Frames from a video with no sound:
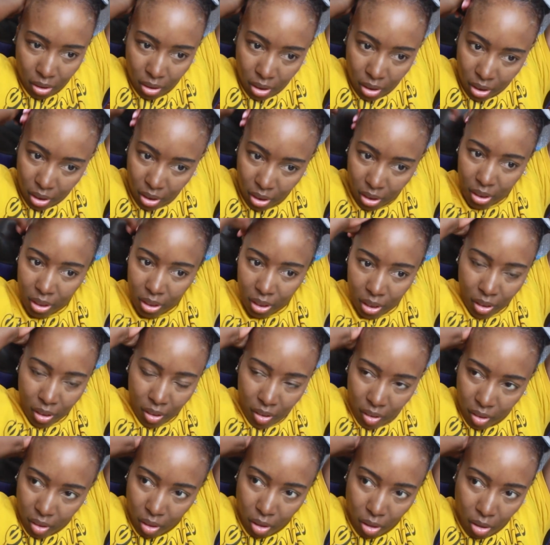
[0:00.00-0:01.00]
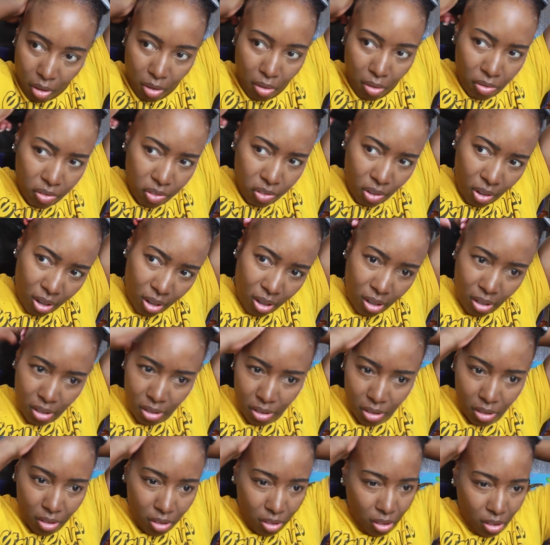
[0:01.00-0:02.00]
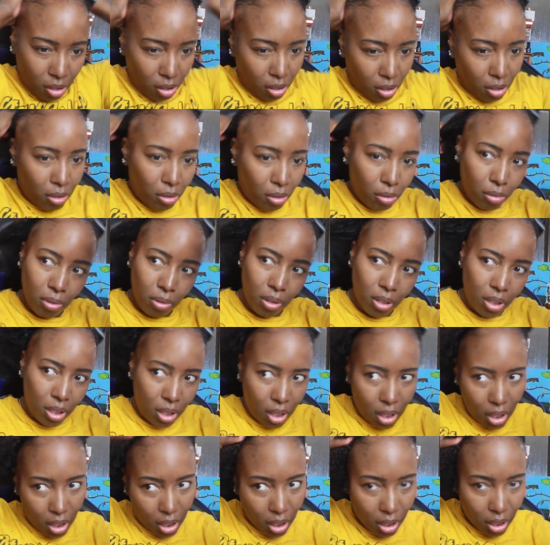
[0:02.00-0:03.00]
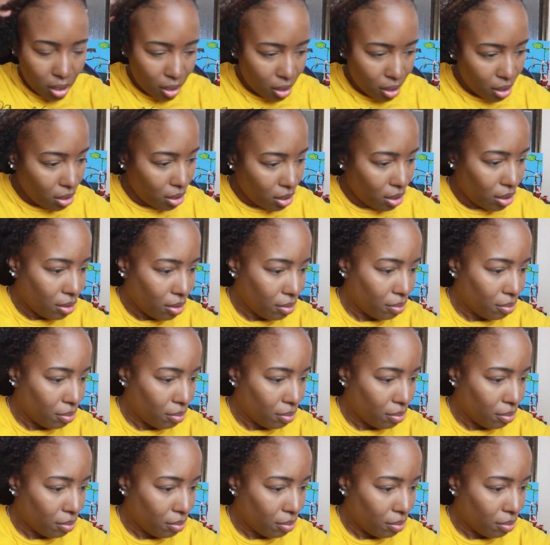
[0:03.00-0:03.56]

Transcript: Let's see. So far, so good.